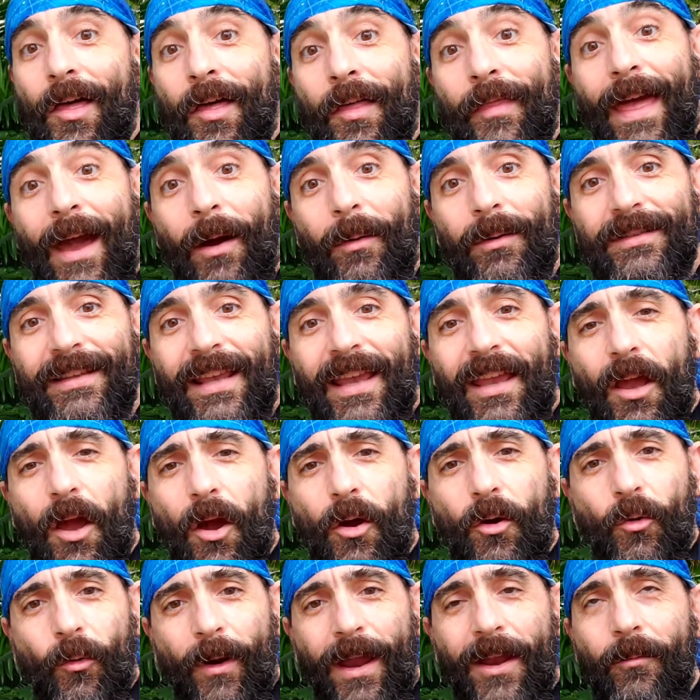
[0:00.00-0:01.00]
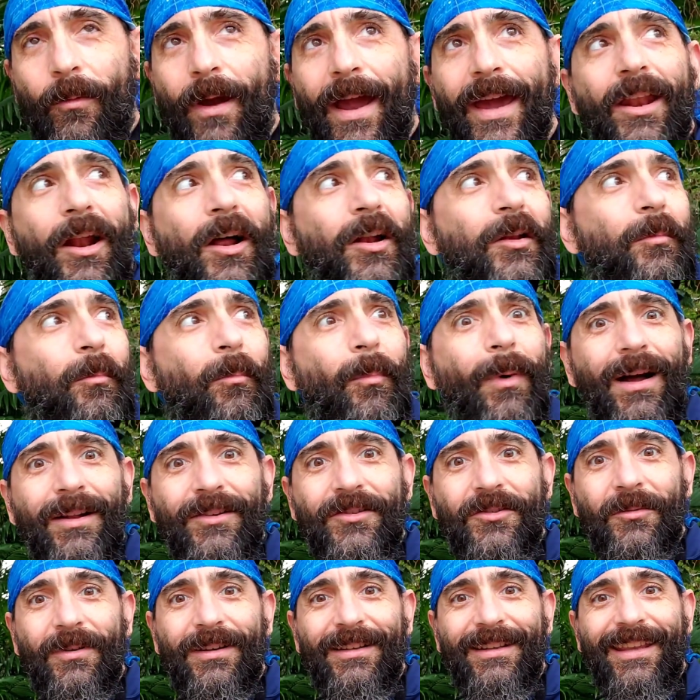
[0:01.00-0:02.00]
That was a great ride on
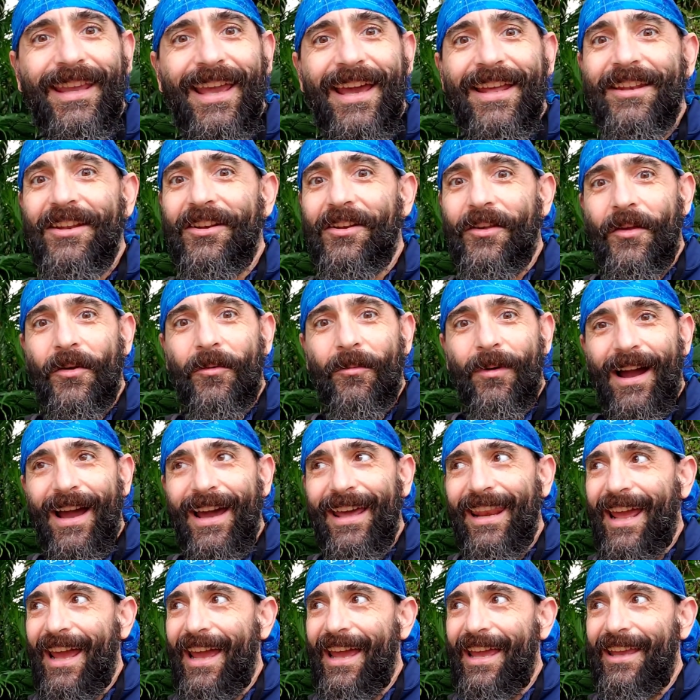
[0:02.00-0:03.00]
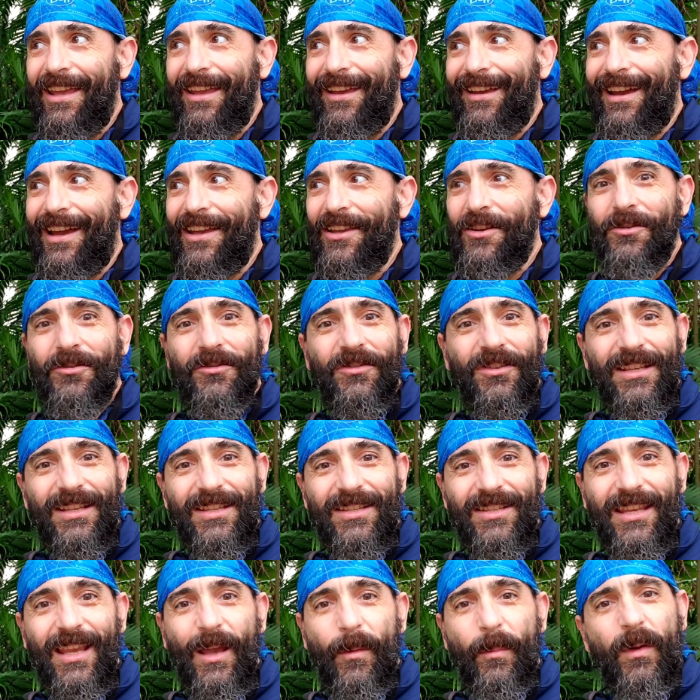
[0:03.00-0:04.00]
Montu. Again, another ride I usually
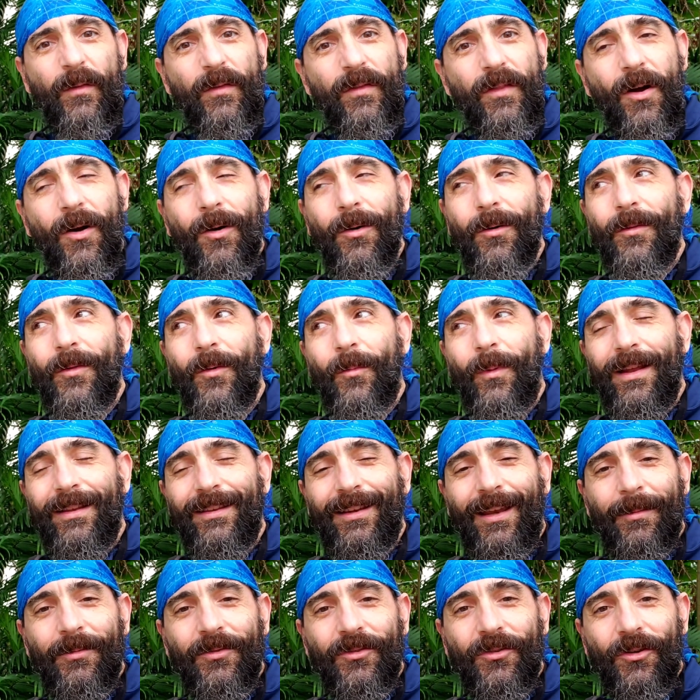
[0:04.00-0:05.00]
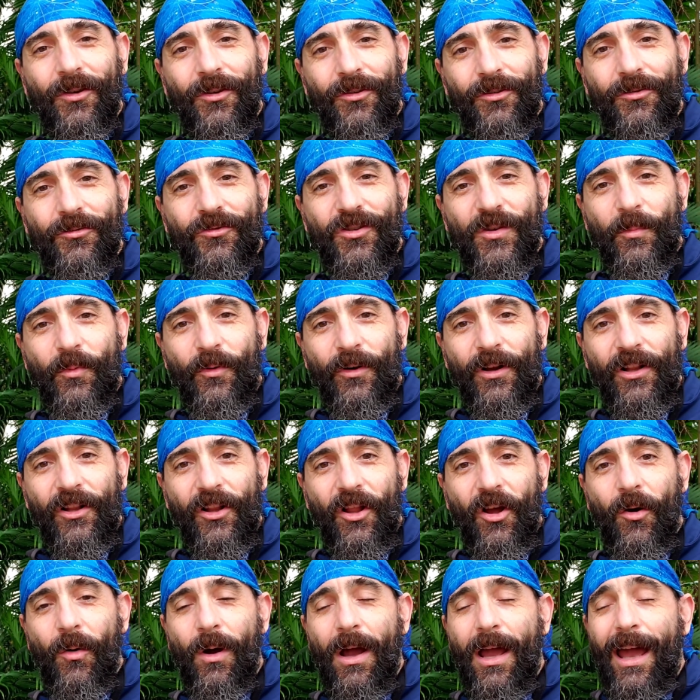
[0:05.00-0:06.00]
skip, even though the wait times are usually pretty
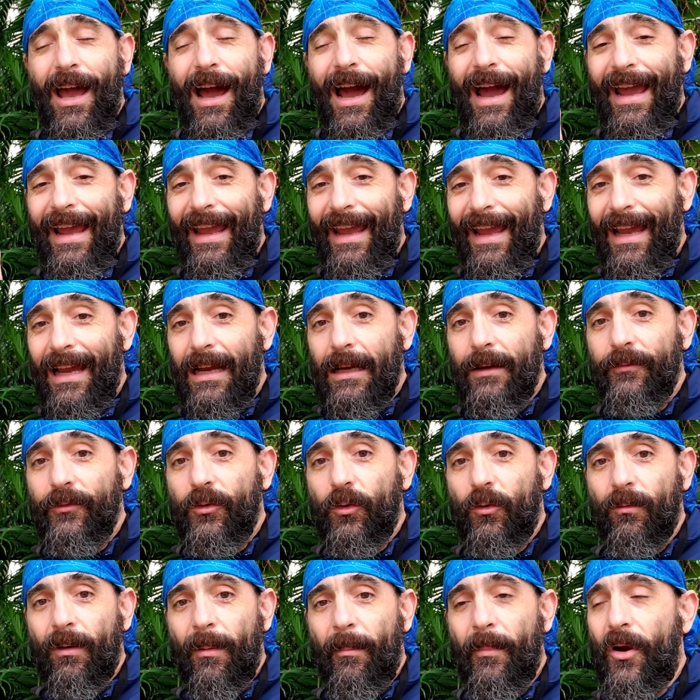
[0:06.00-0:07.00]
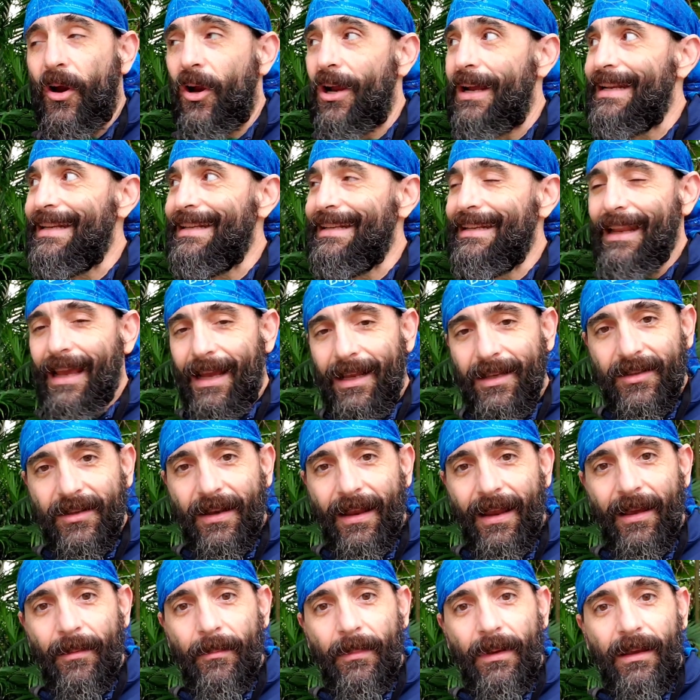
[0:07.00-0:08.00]
low. I have to remember next
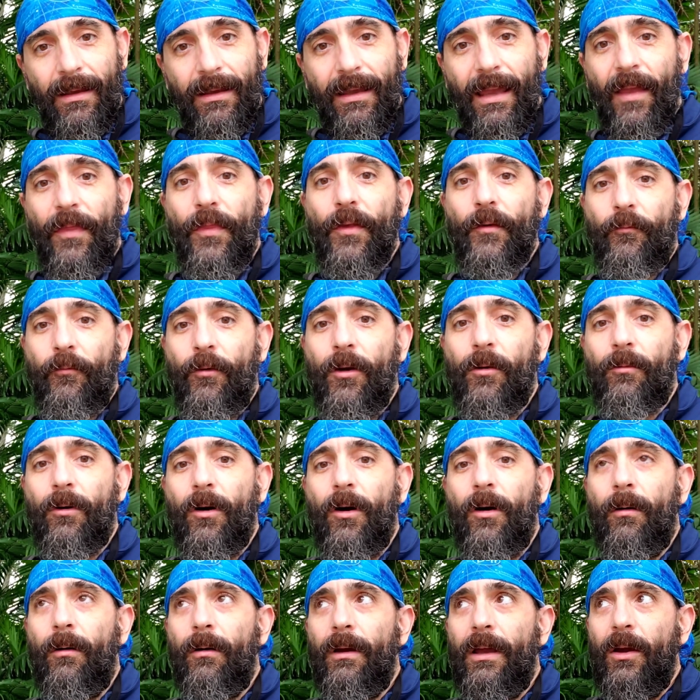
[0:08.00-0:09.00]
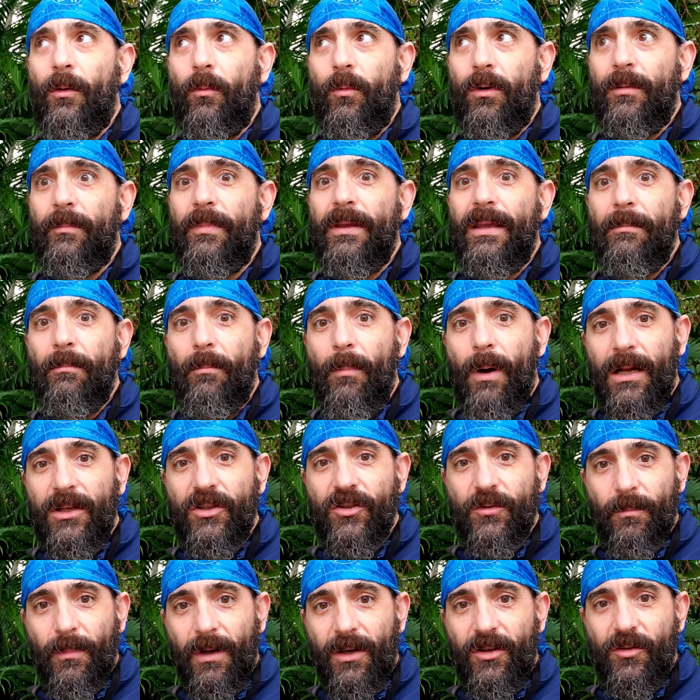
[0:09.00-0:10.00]
time, get the front row. It would be much,
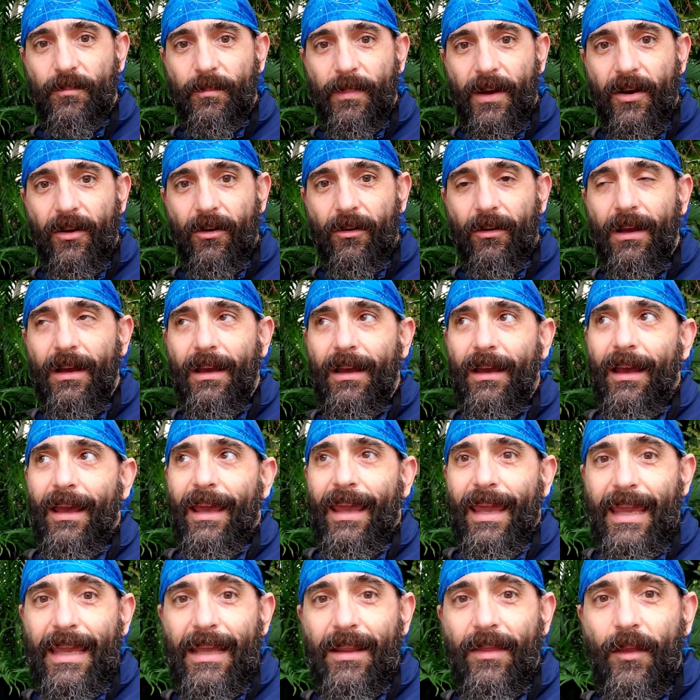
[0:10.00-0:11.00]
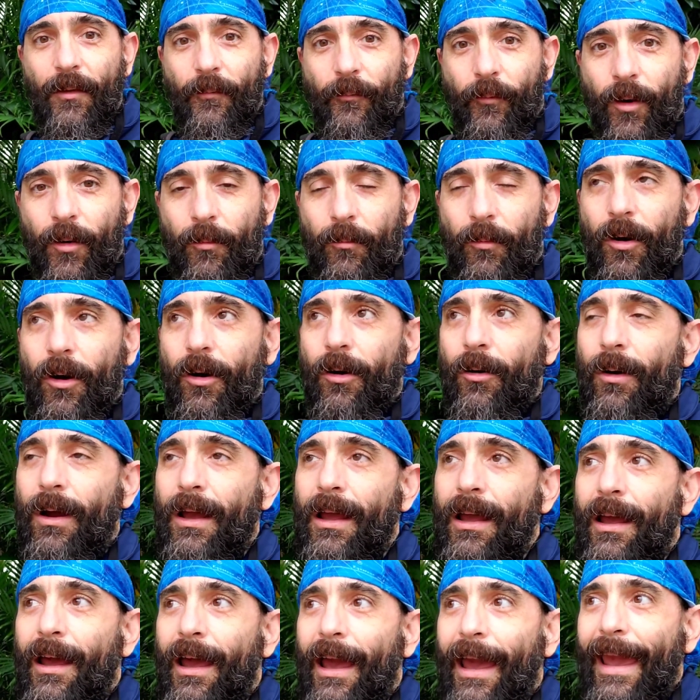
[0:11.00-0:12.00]
much better in the front row.
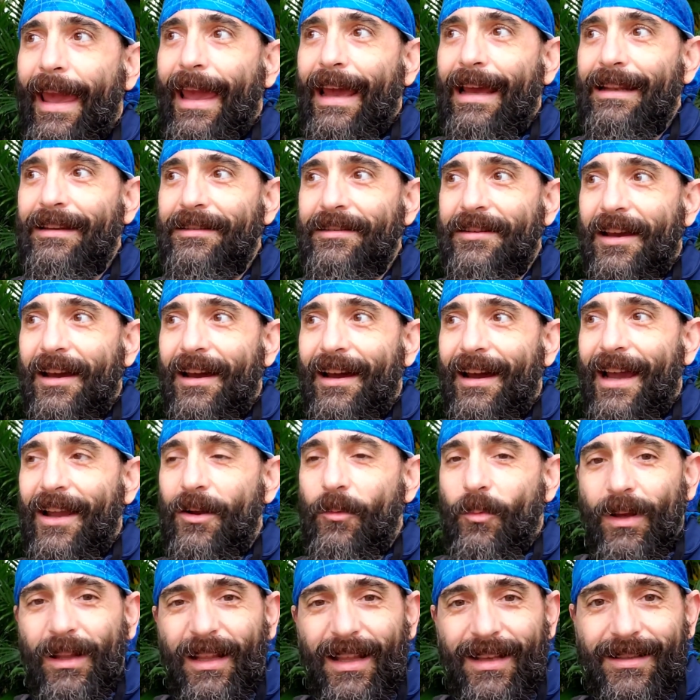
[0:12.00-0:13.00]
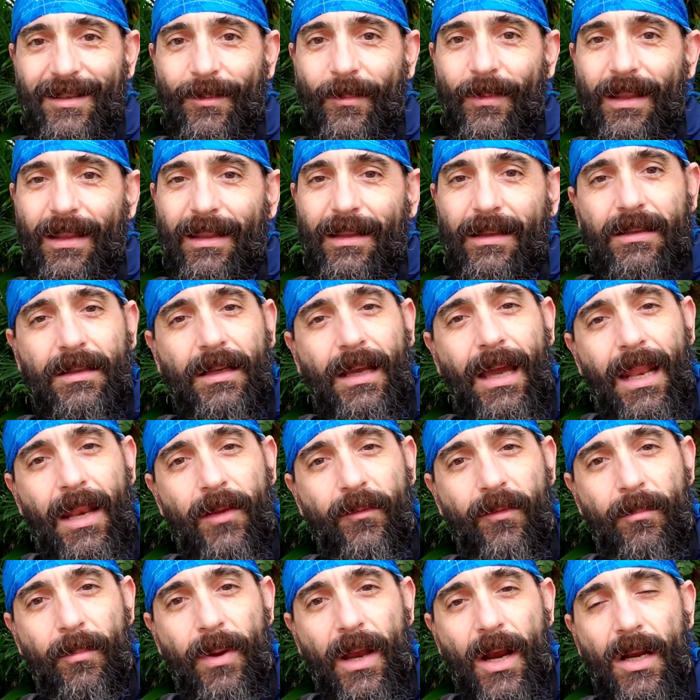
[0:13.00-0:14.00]
And I realized something that's kind of
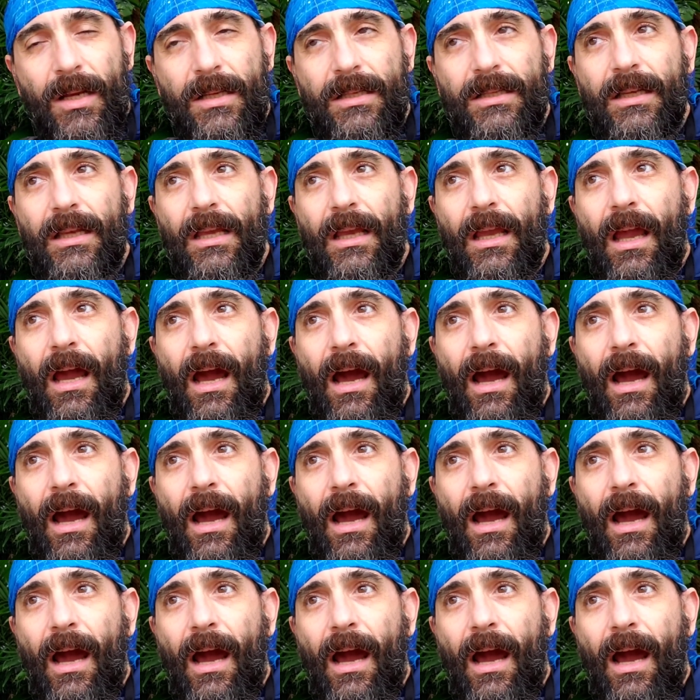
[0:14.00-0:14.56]
embarrassing.